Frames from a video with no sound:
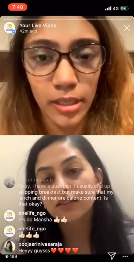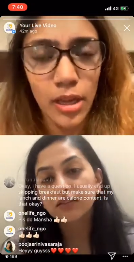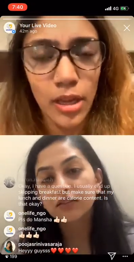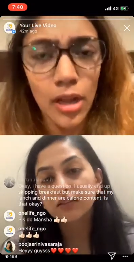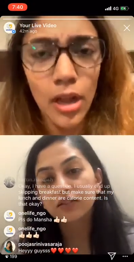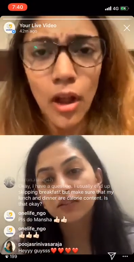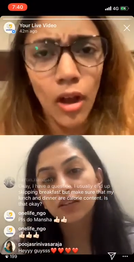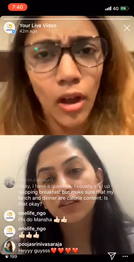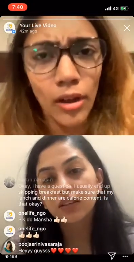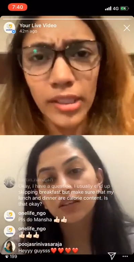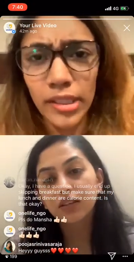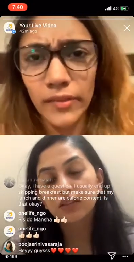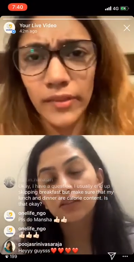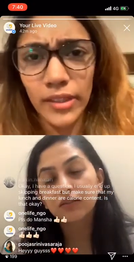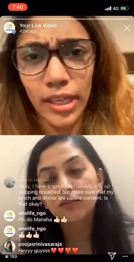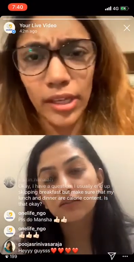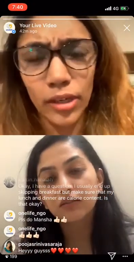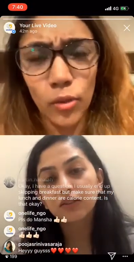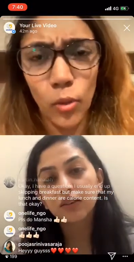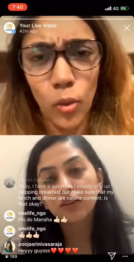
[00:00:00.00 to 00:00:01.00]
Speaker 1: or even like
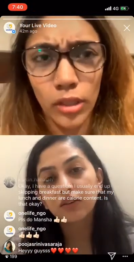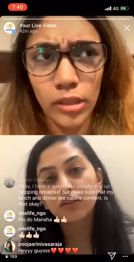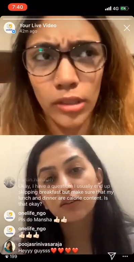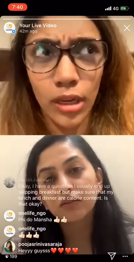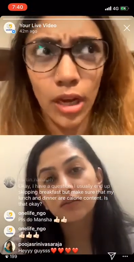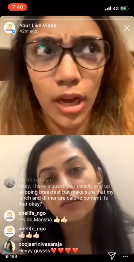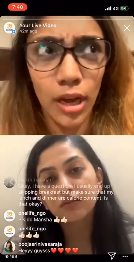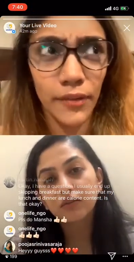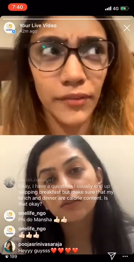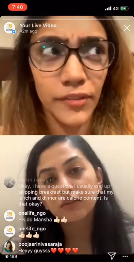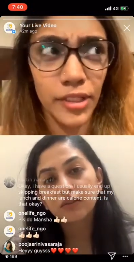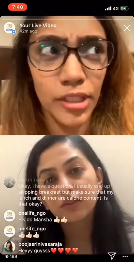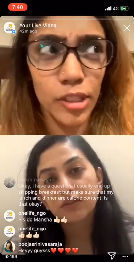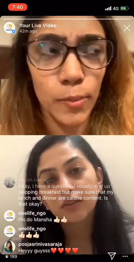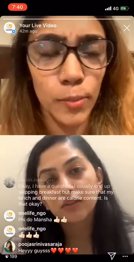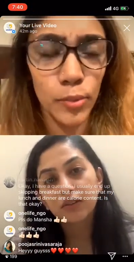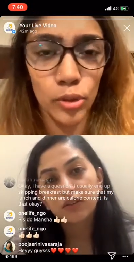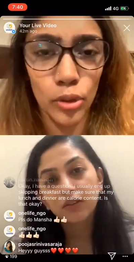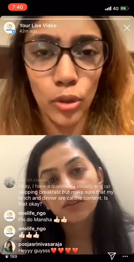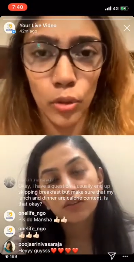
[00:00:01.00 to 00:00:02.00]
quarter half teaspoon
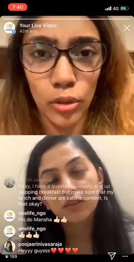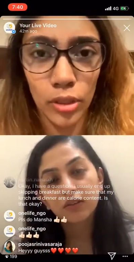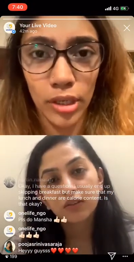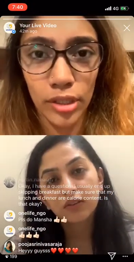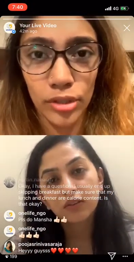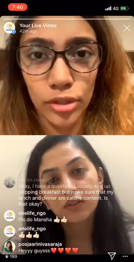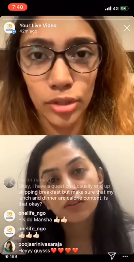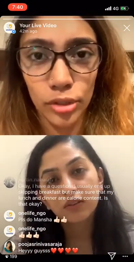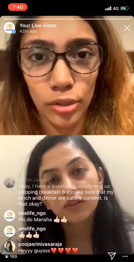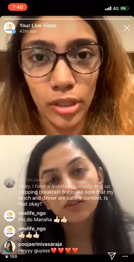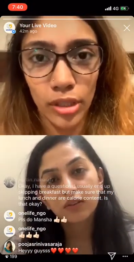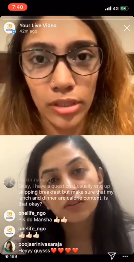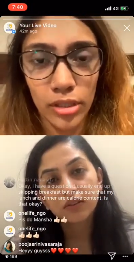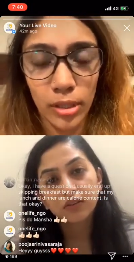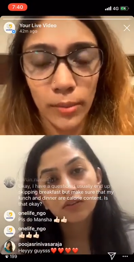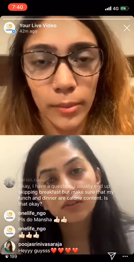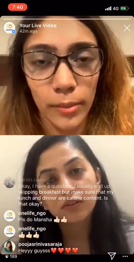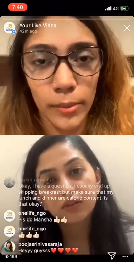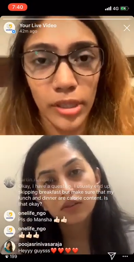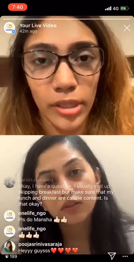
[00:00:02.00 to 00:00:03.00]
coconut sugar or something
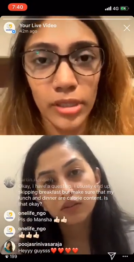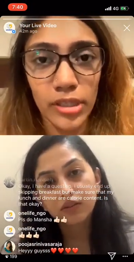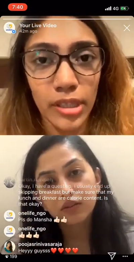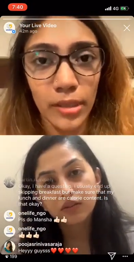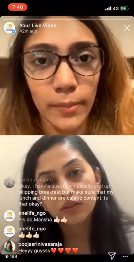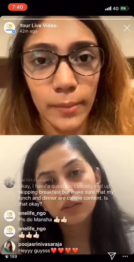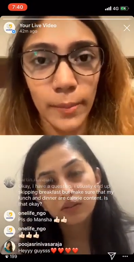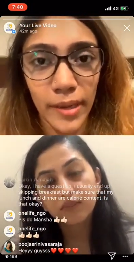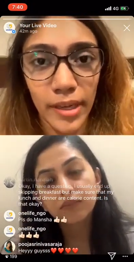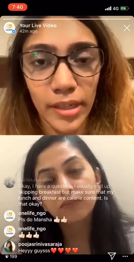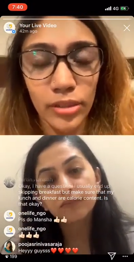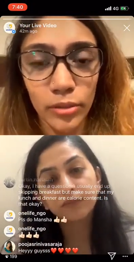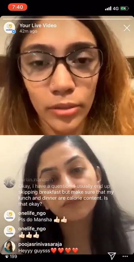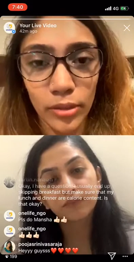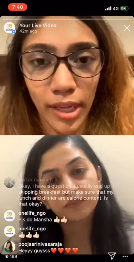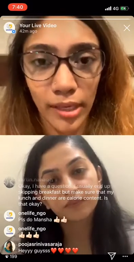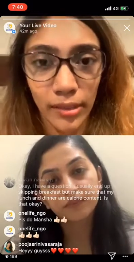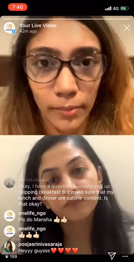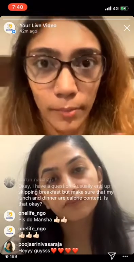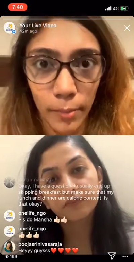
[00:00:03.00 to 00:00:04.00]
because compared mm-hmm. to that
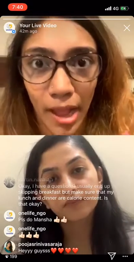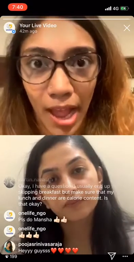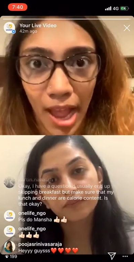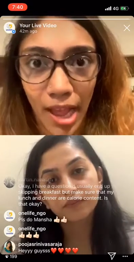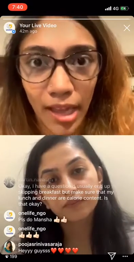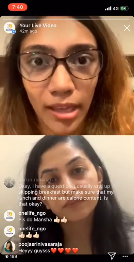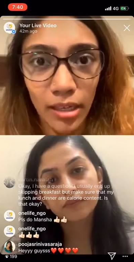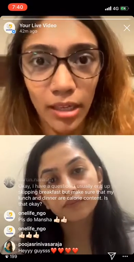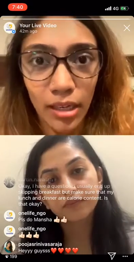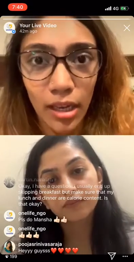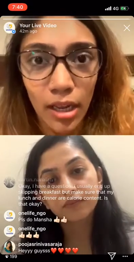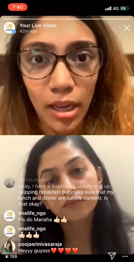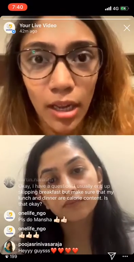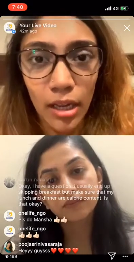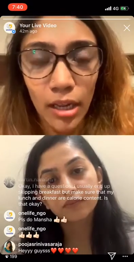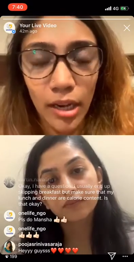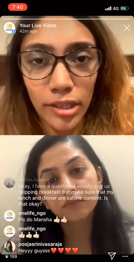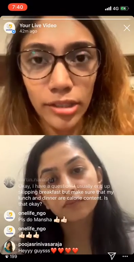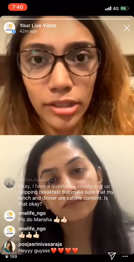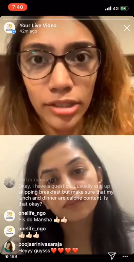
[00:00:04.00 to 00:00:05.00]
pack
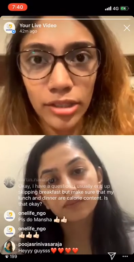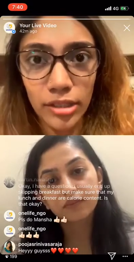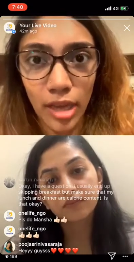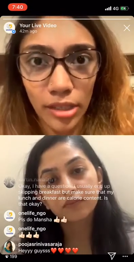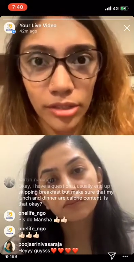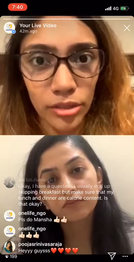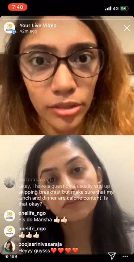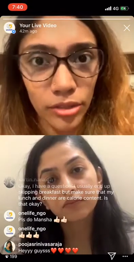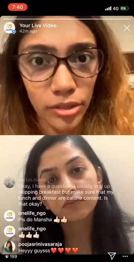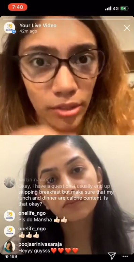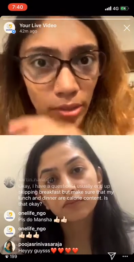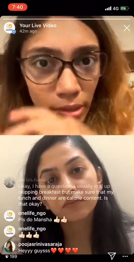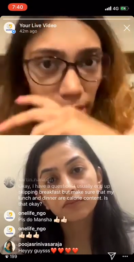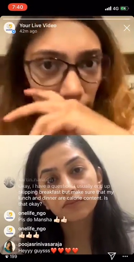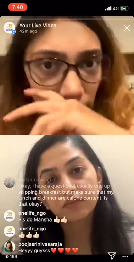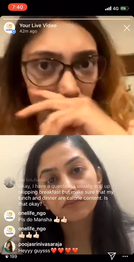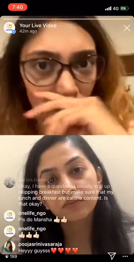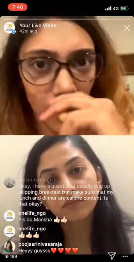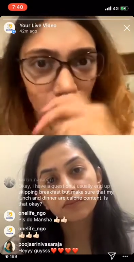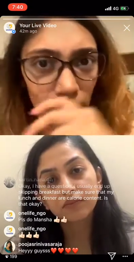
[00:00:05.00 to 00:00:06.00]
has tons of sugar how
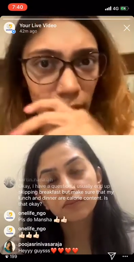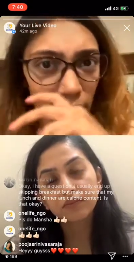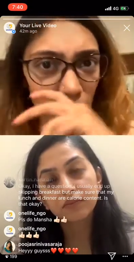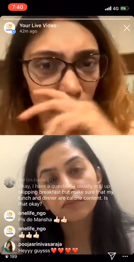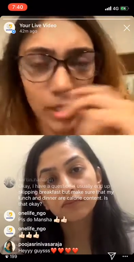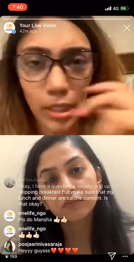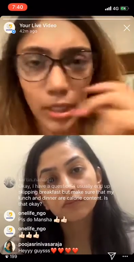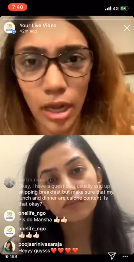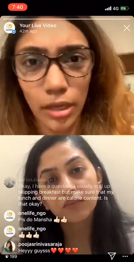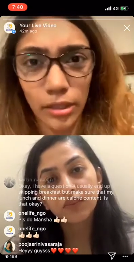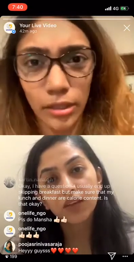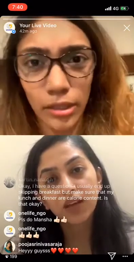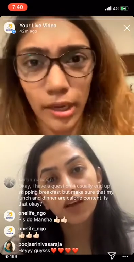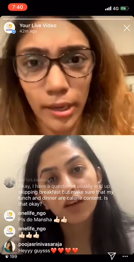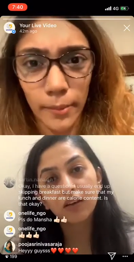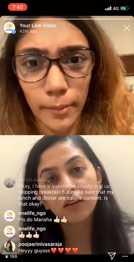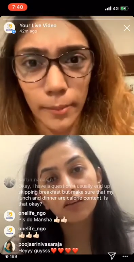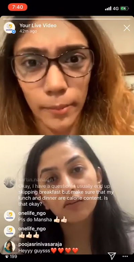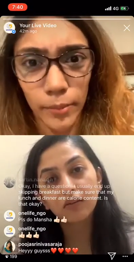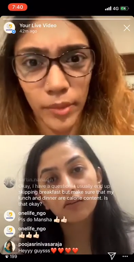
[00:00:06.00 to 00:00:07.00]
much is a 100 yeah. gram
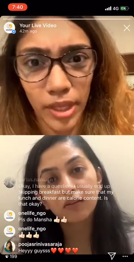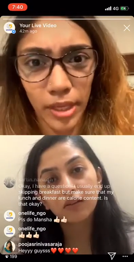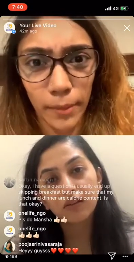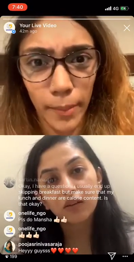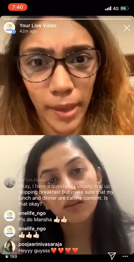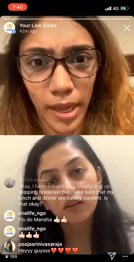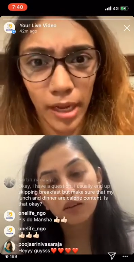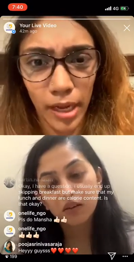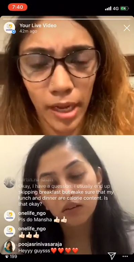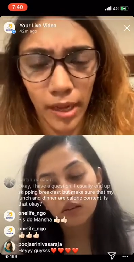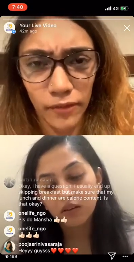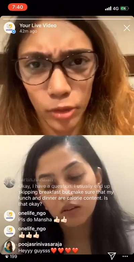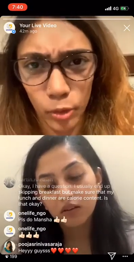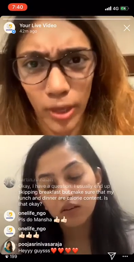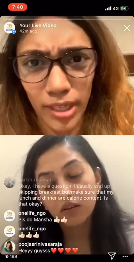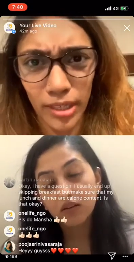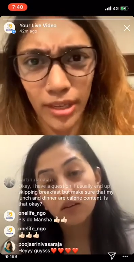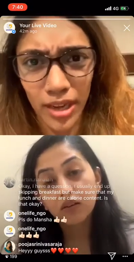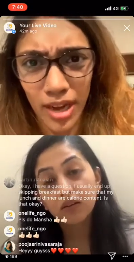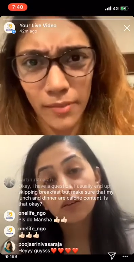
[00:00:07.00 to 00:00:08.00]
I have 12
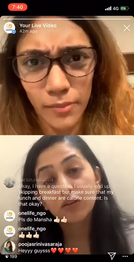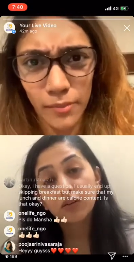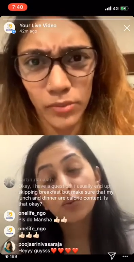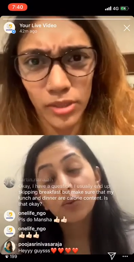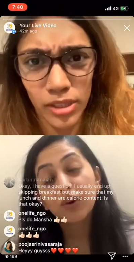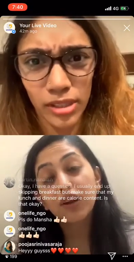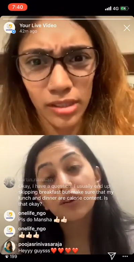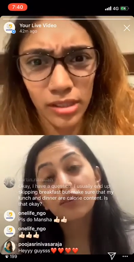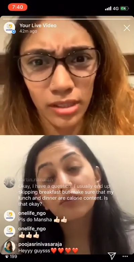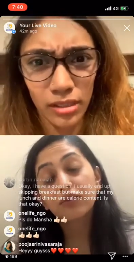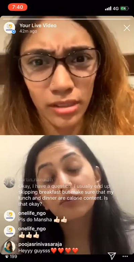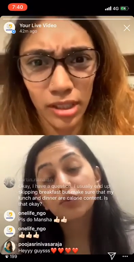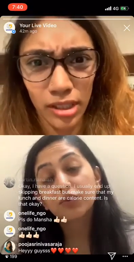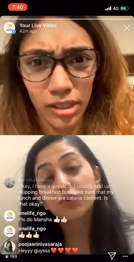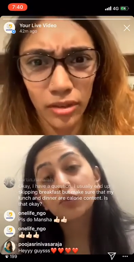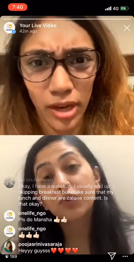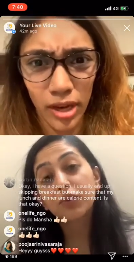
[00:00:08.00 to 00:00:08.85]
grams 12, 12 grams,